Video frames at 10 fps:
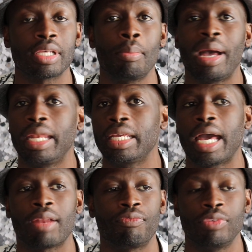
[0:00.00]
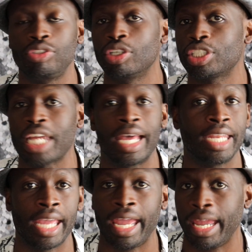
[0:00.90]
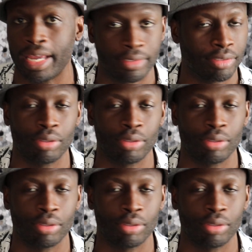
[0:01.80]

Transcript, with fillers: somebody got to dish out their ass,